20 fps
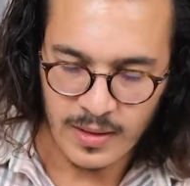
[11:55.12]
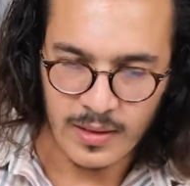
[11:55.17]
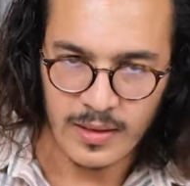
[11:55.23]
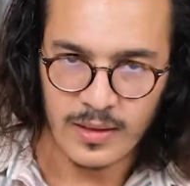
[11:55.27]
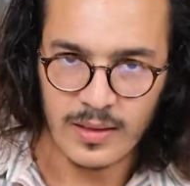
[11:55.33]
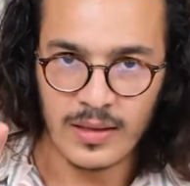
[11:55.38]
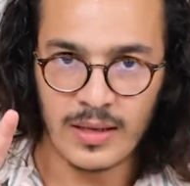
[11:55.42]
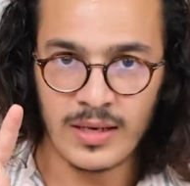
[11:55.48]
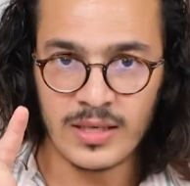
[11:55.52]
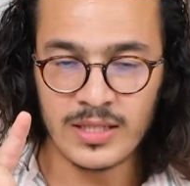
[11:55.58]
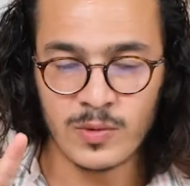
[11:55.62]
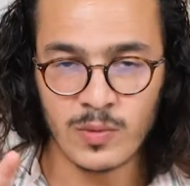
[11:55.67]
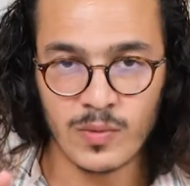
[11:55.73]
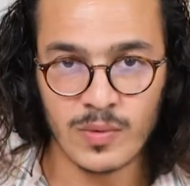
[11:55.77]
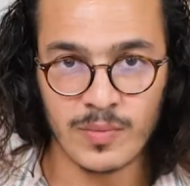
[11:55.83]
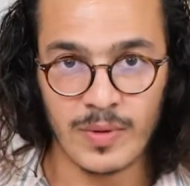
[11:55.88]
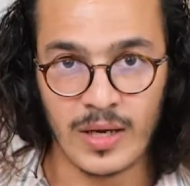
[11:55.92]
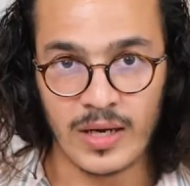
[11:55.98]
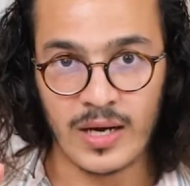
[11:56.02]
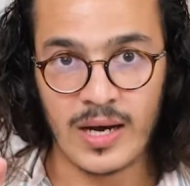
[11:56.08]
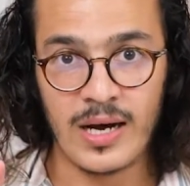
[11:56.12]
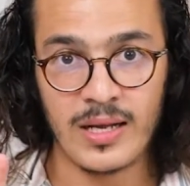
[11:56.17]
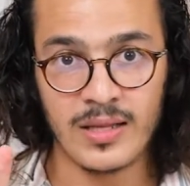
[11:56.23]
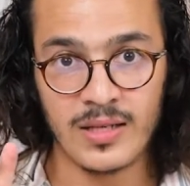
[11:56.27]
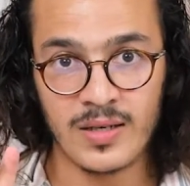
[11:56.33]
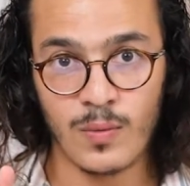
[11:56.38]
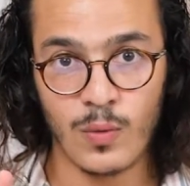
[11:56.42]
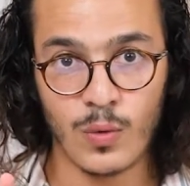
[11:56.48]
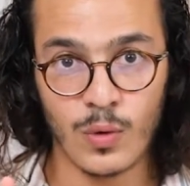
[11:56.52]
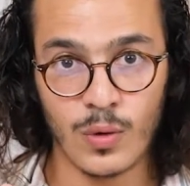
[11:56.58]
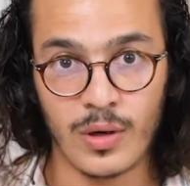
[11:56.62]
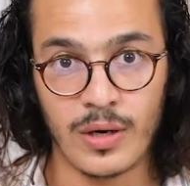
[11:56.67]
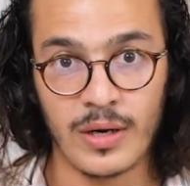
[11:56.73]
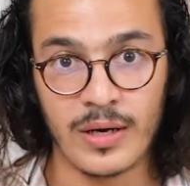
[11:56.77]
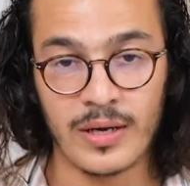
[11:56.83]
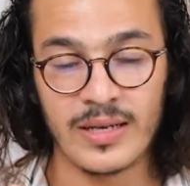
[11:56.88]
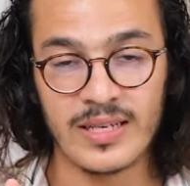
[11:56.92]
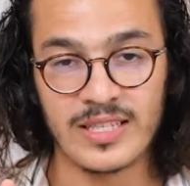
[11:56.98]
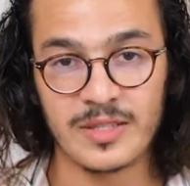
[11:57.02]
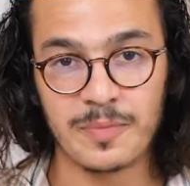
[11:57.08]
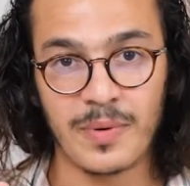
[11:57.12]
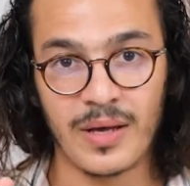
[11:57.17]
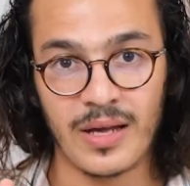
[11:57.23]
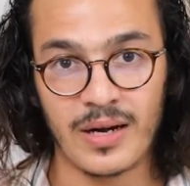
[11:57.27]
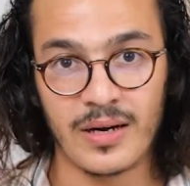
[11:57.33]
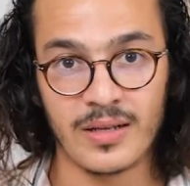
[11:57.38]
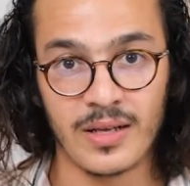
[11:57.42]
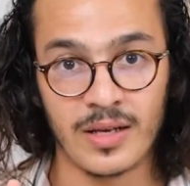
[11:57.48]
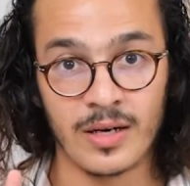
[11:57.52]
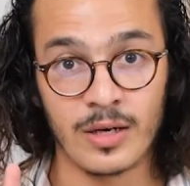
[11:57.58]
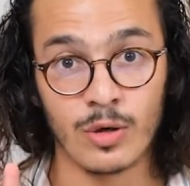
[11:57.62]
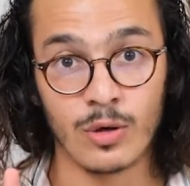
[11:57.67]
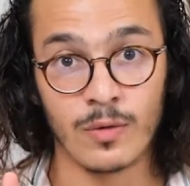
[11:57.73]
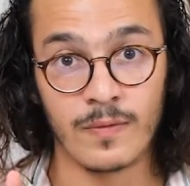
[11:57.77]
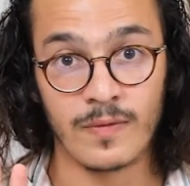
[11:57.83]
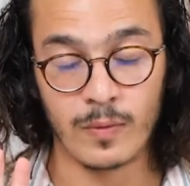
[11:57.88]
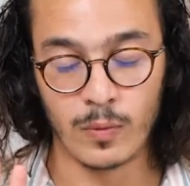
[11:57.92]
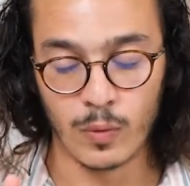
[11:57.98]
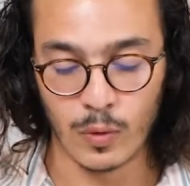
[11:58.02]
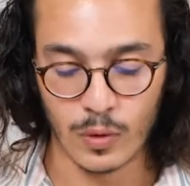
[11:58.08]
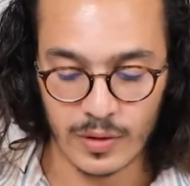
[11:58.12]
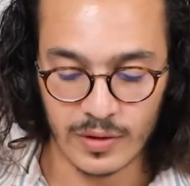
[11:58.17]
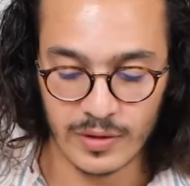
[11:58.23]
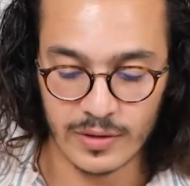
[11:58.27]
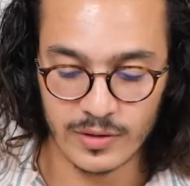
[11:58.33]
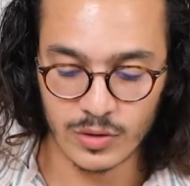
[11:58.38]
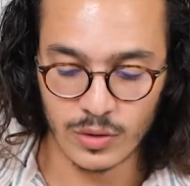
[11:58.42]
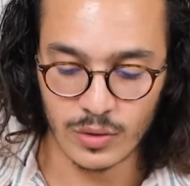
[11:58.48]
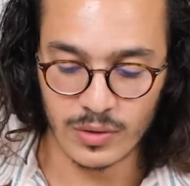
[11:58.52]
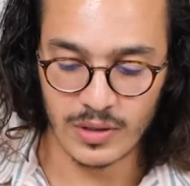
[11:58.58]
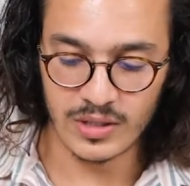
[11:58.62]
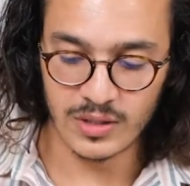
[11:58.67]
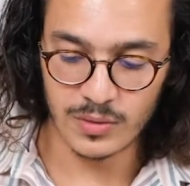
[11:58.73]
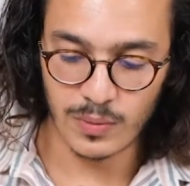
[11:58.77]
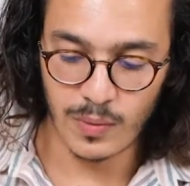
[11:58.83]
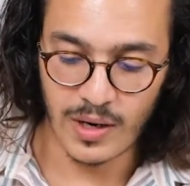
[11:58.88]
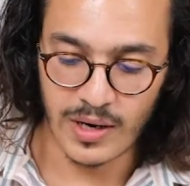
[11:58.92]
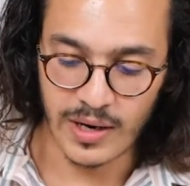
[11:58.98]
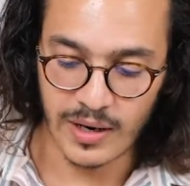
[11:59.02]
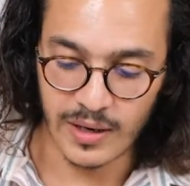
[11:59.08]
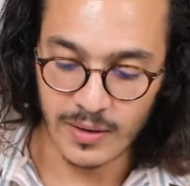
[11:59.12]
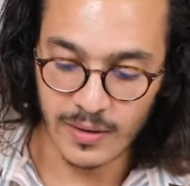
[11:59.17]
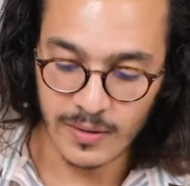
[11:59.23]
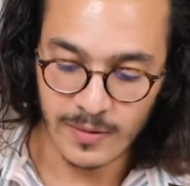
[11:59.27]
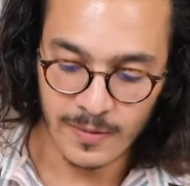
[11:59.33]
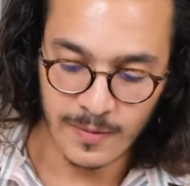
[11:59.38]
Less, like underwatering is better than overwatering. So that's why